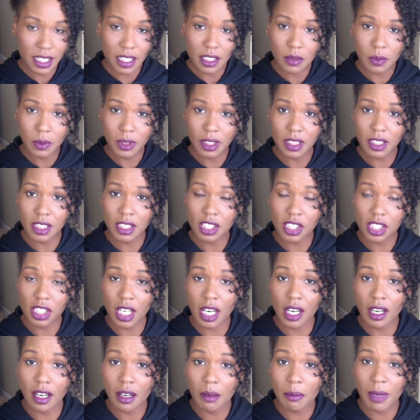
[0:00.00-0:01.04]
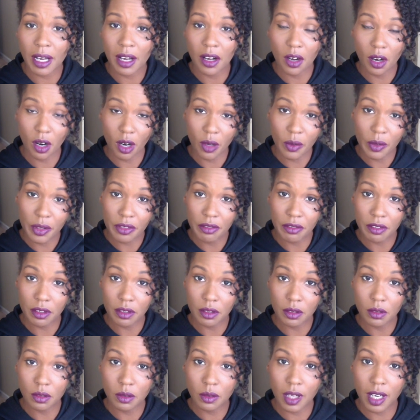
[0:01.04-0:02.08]
just wanted to share my heart with
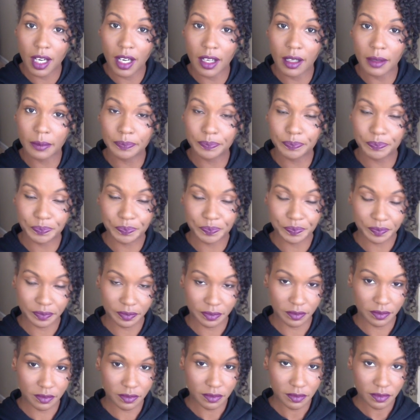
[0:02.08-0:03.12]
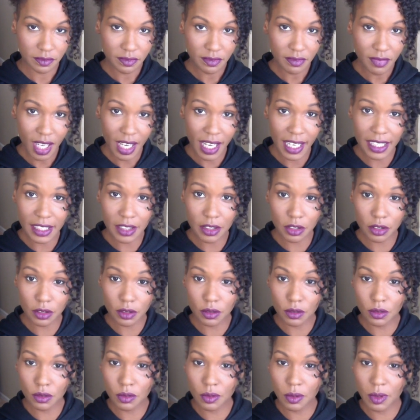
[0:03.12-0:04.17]
you. Um, I
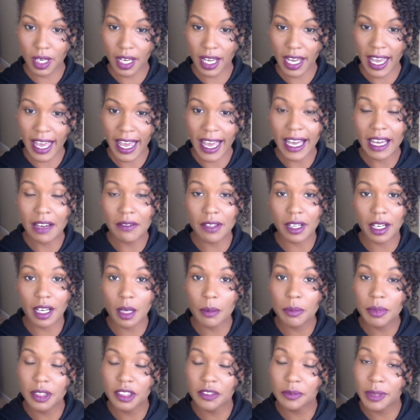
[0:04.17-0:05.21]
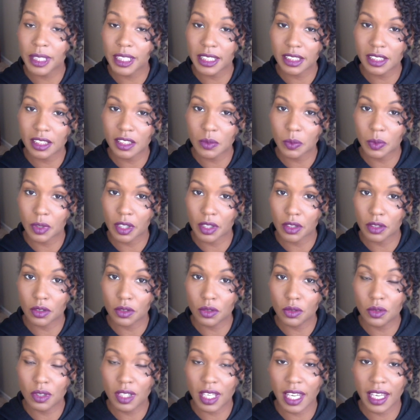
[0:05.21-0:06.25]
do have a couple of places where
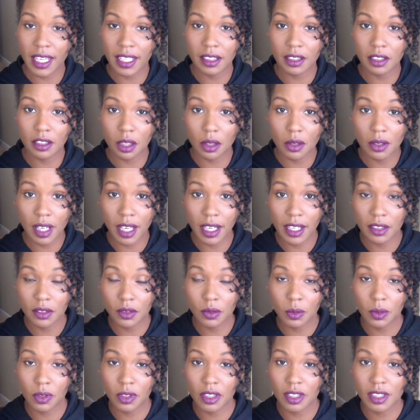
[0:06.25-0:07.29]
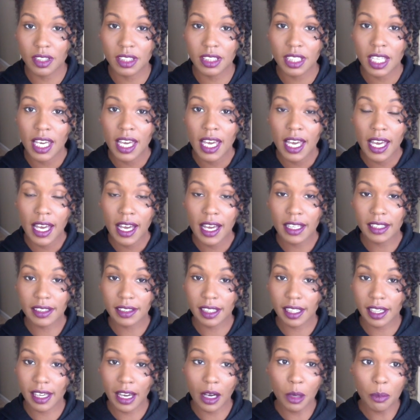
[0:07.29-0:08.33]
you can donate towards uh,
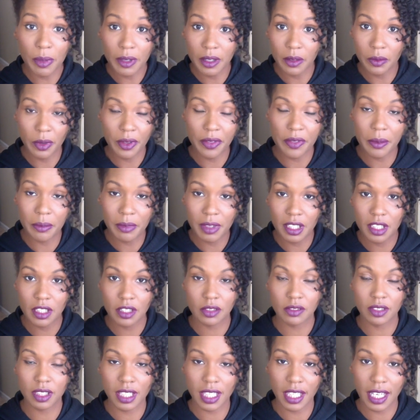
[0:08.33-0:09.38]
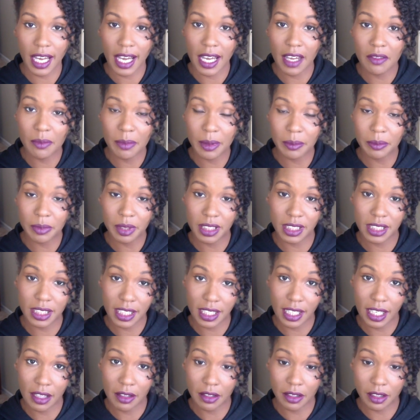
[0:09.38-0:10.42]
helping with the ministry that I have been put
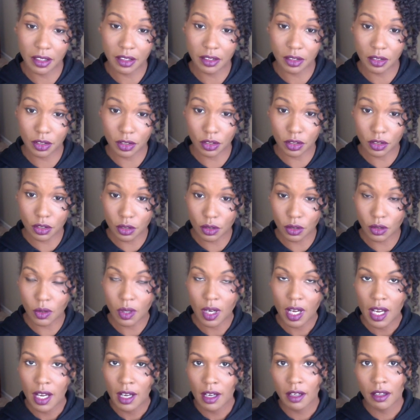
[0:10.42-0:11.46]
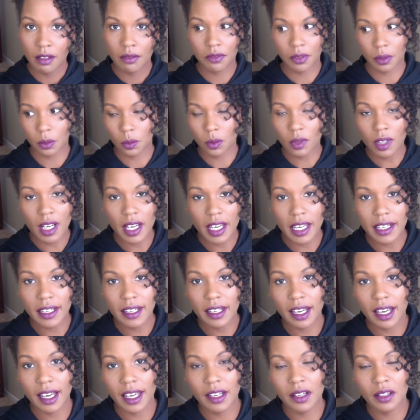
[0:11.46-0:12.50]
together to do for
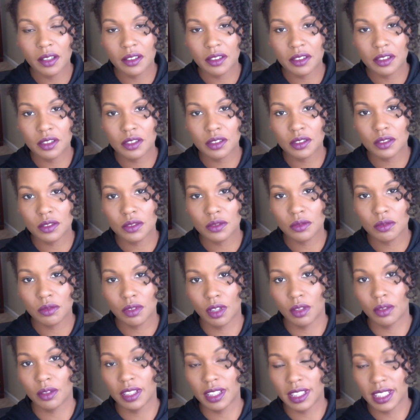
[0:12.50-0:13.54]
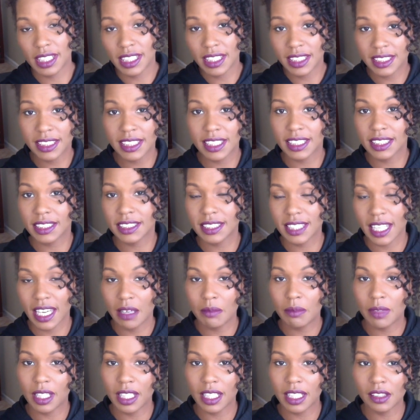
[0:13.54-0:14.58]
one, I know that you know that these things
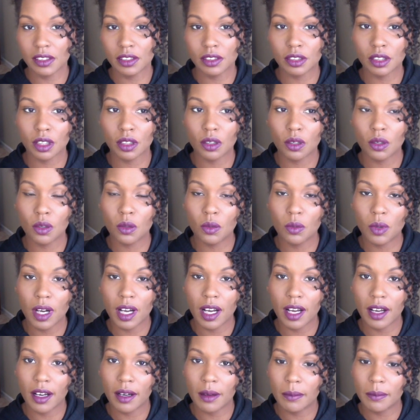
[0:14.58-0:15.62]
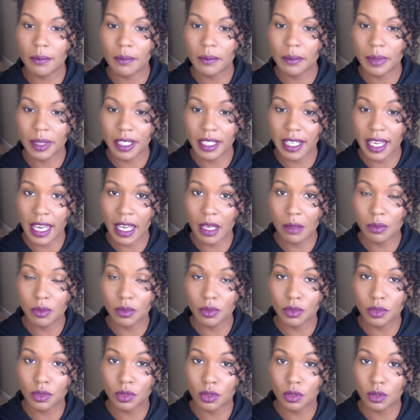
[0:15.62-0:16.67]
take money. So um, being
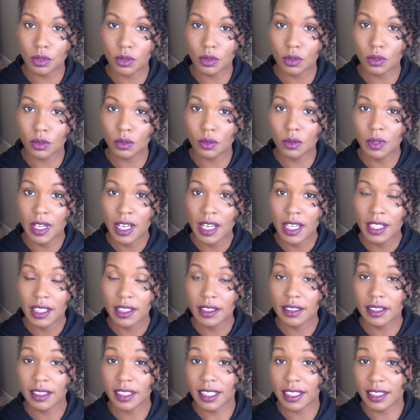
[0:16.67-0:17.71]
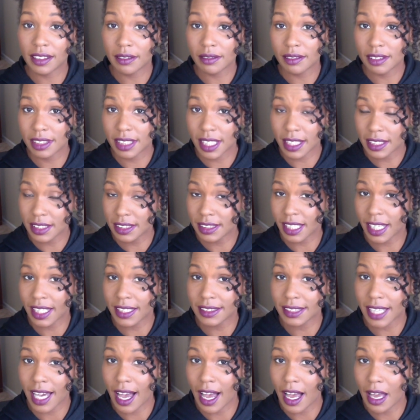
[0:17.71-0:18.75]
able to set
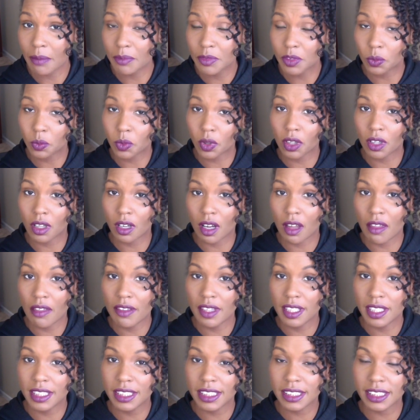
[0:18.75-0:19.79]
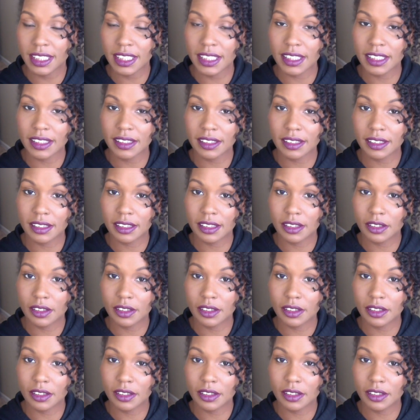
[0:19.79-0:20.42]
aside time to work on this and